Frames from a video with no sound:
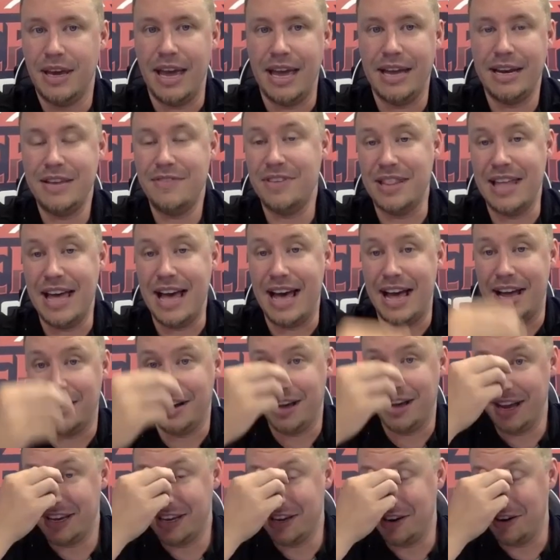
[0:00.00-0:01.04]
And even that,
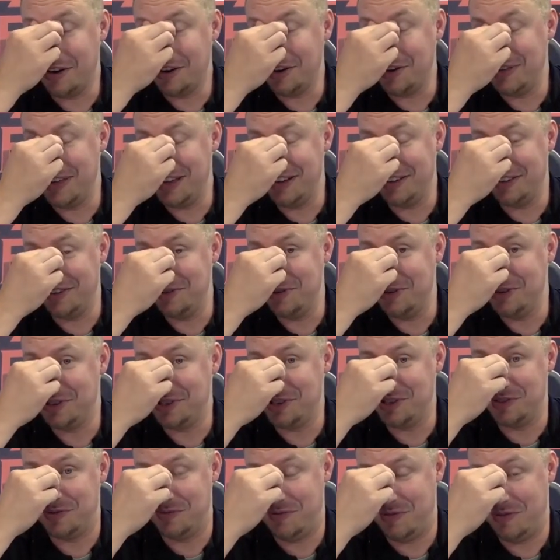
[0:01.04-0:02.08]
I can argue that
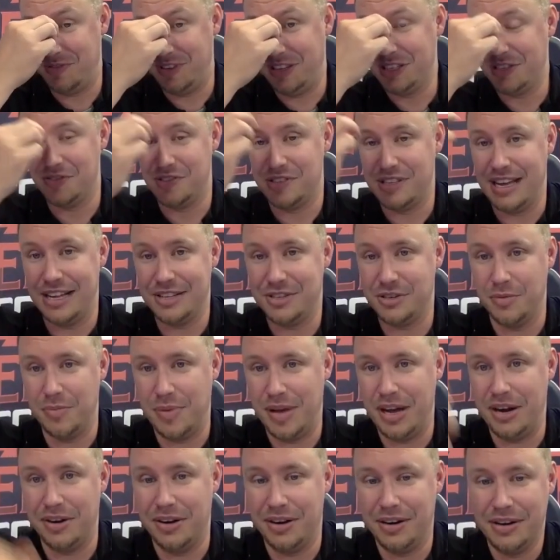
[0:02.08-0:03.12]
Gudas's defensive stats are
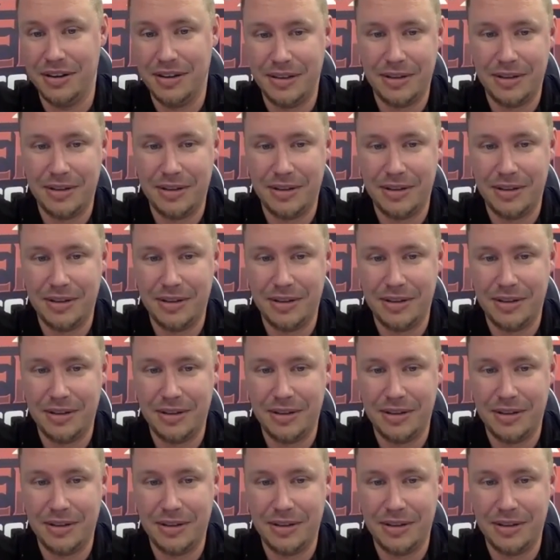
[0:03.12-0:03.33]
better.